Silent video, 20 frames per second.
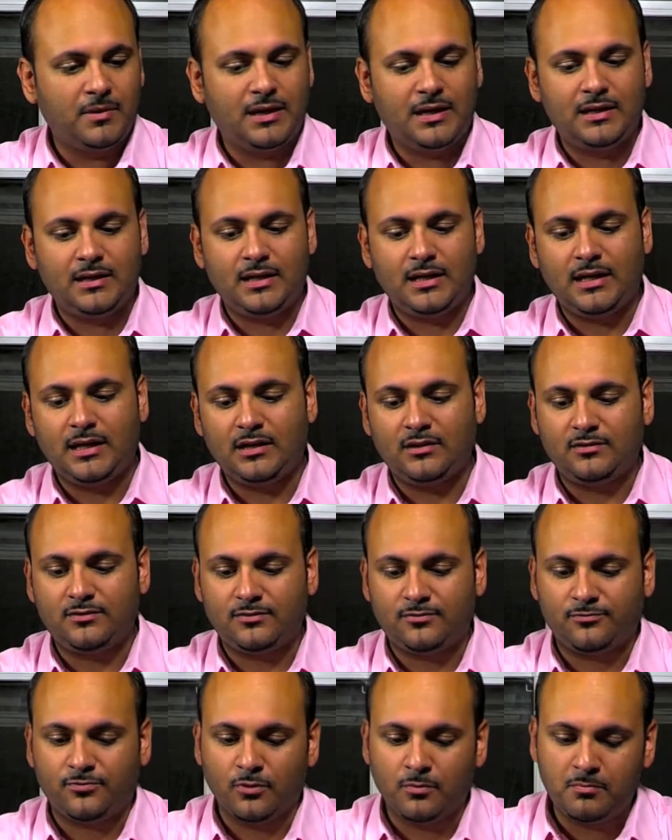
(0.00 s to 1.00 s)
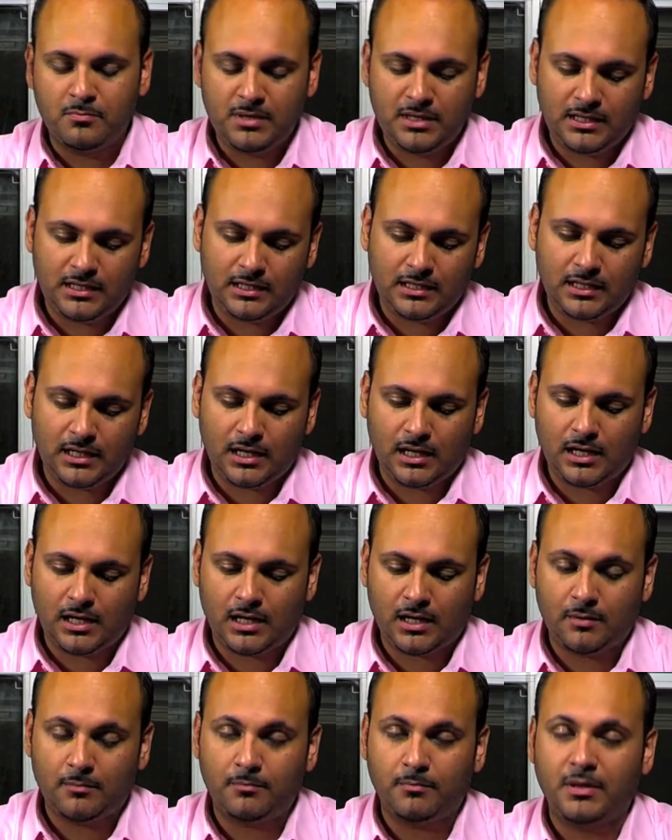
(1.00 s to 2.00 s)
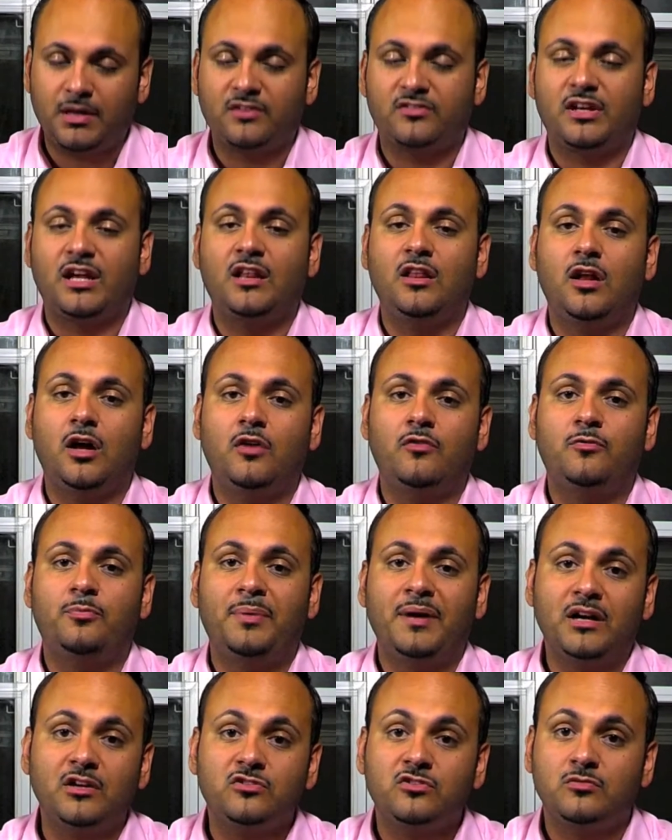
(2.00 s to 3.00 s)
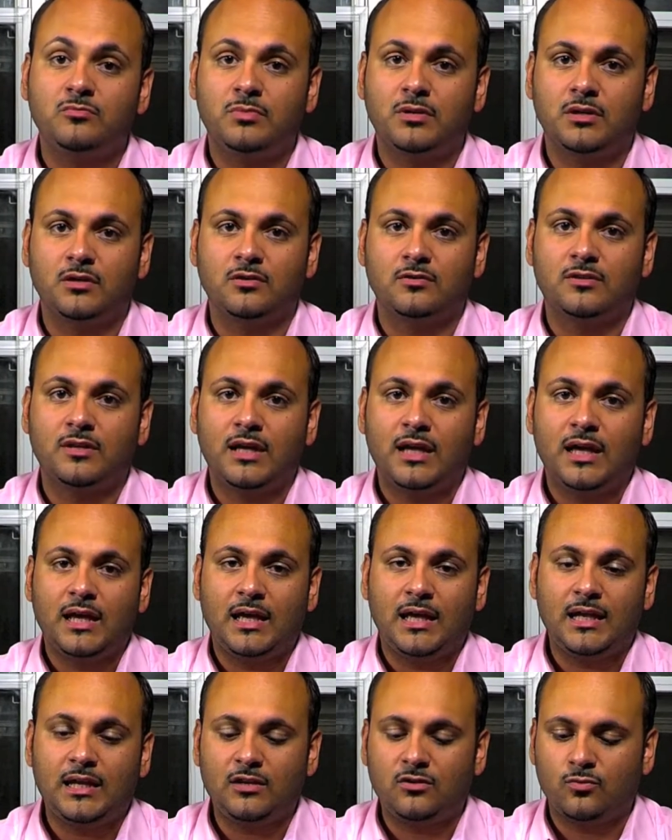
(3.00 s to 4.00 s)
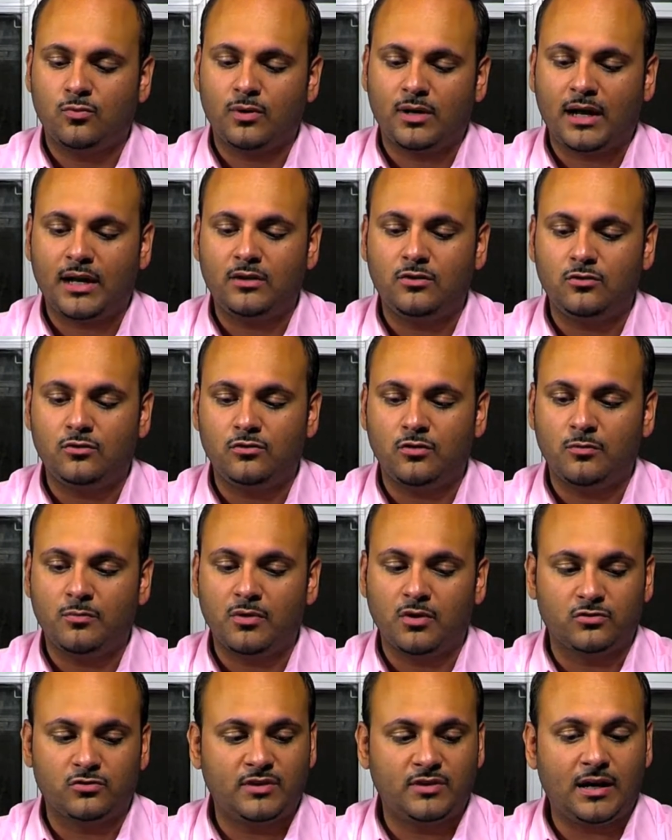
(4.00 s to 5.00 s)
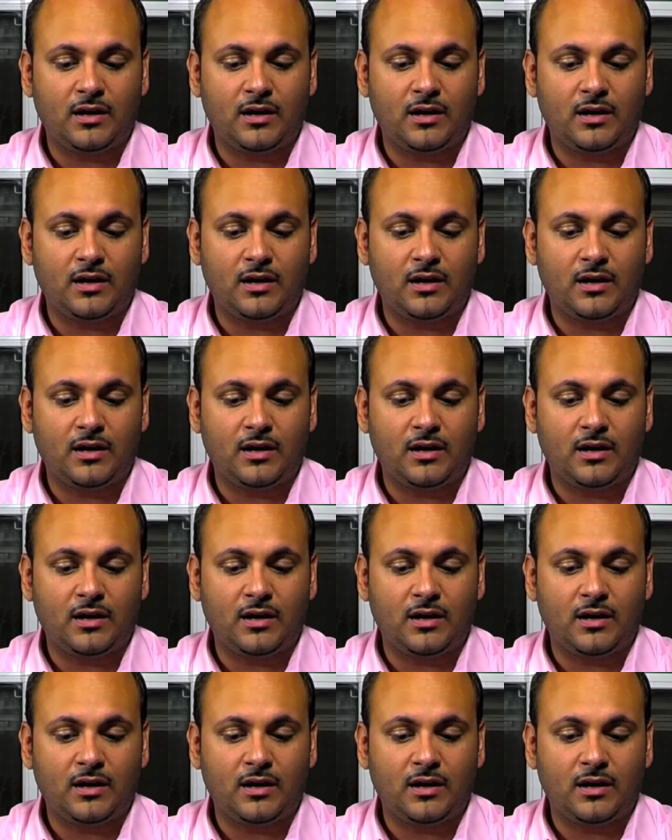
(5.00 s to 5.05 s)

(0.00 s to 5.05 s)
It is, for me, because I love Belgian beers, it is what I use the most.